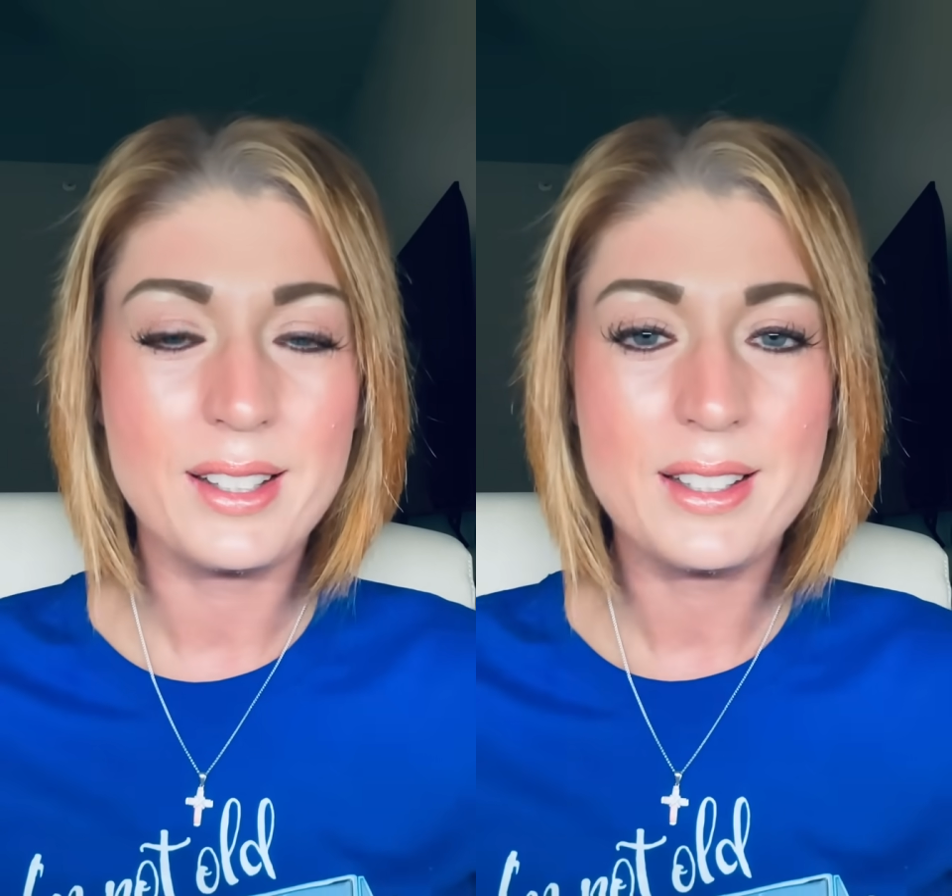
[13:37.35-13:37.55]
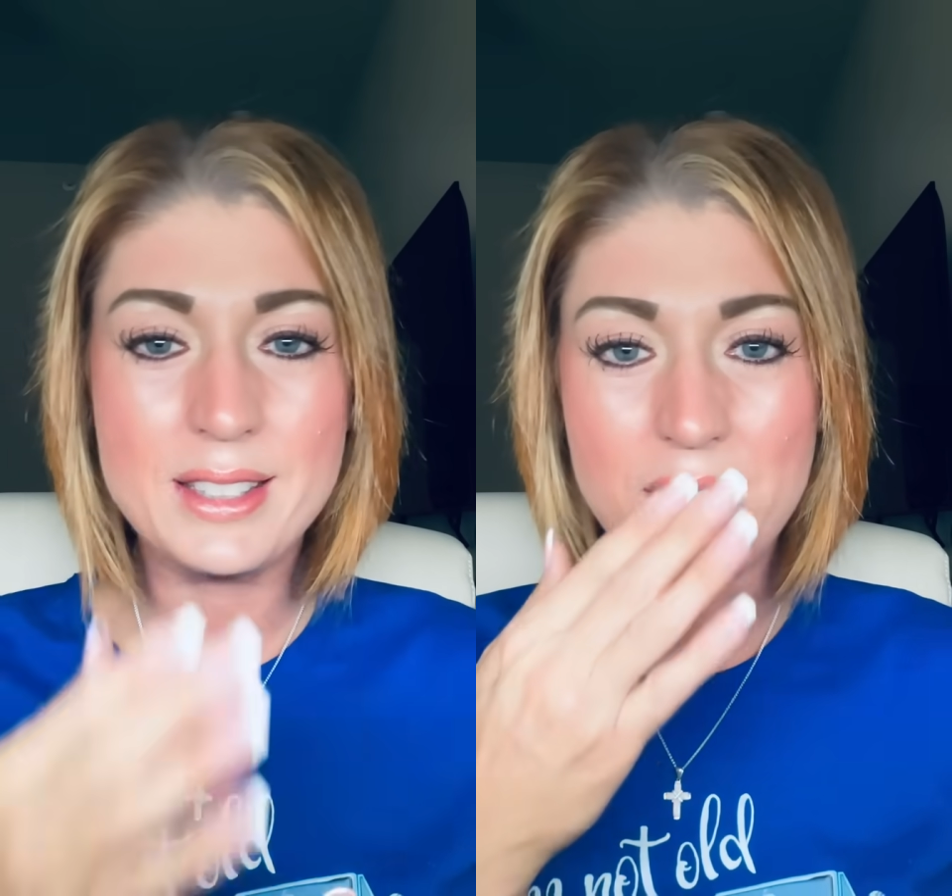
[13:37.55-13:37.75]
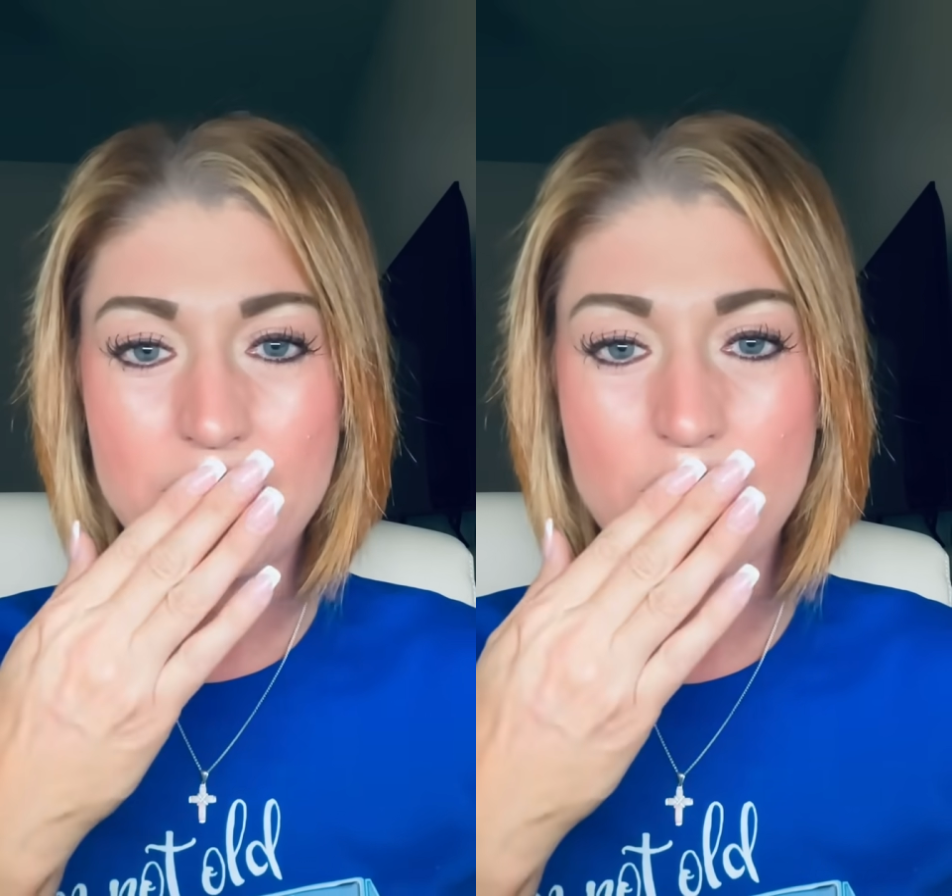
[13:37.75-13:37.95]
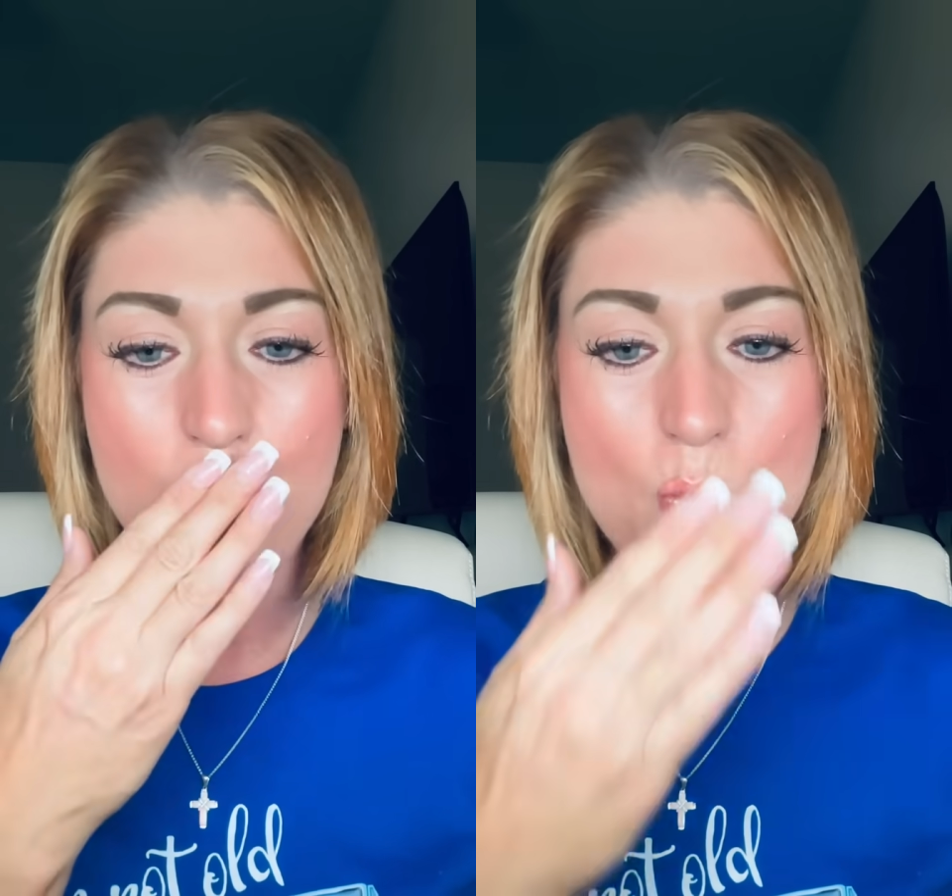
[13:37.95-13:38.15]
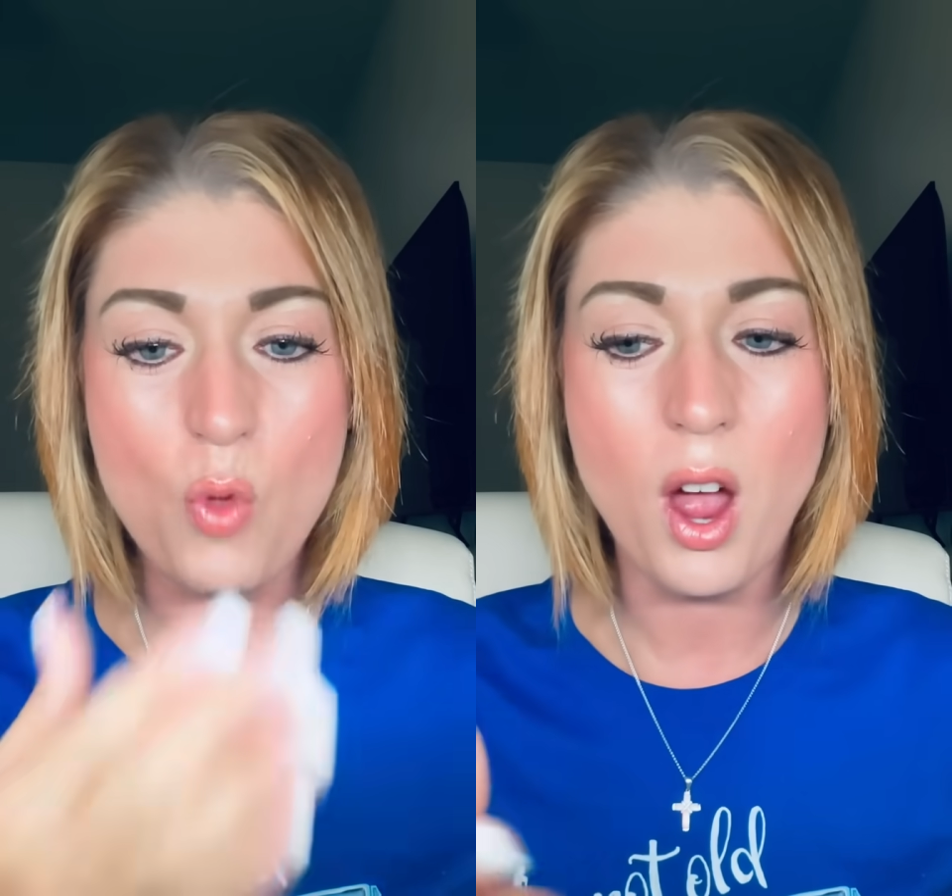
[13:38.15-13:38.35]
See you next
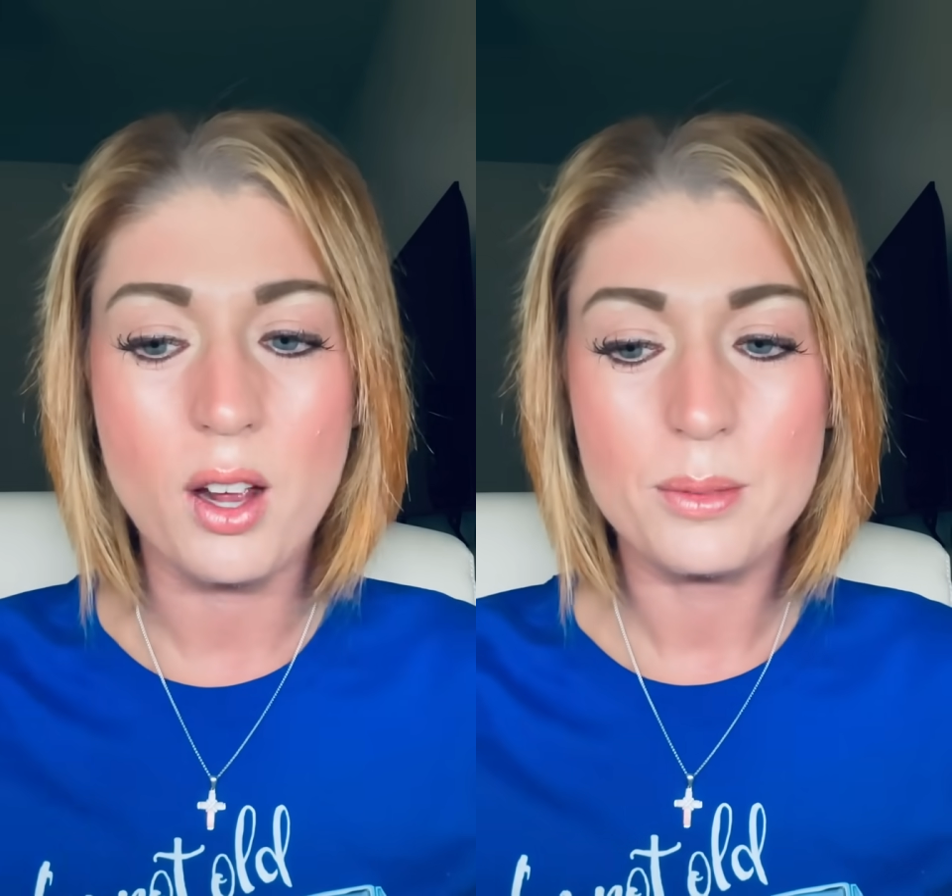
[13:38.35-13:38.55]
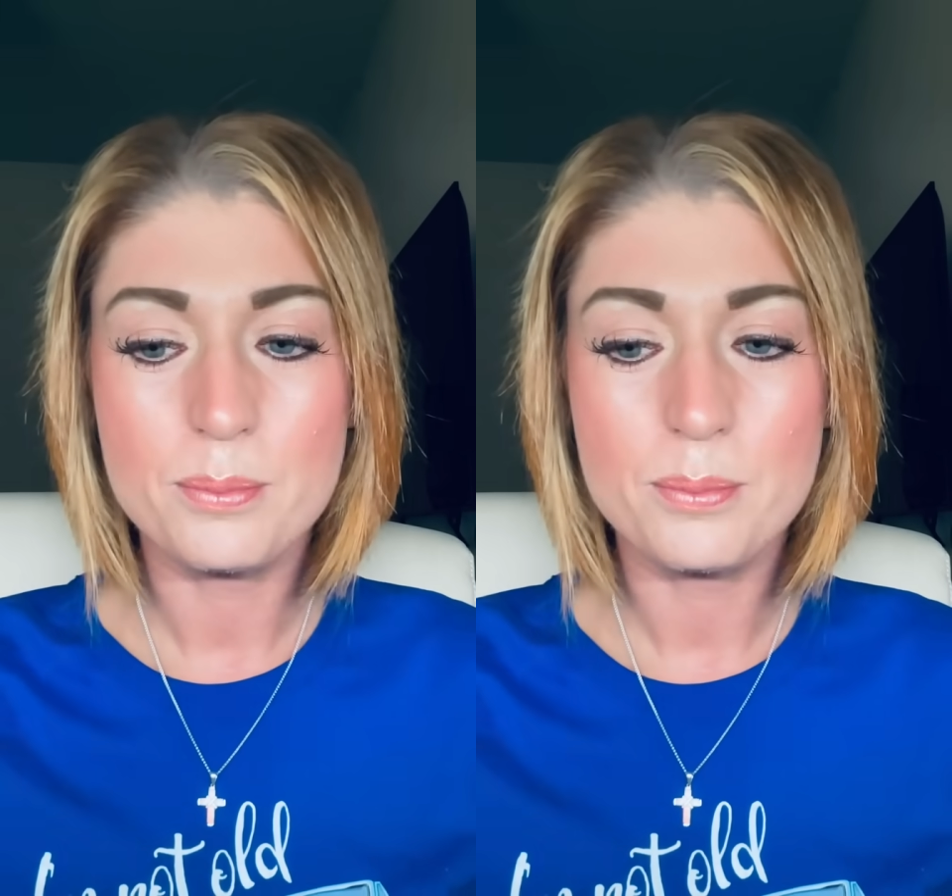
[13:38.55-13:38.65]
time. Mwah.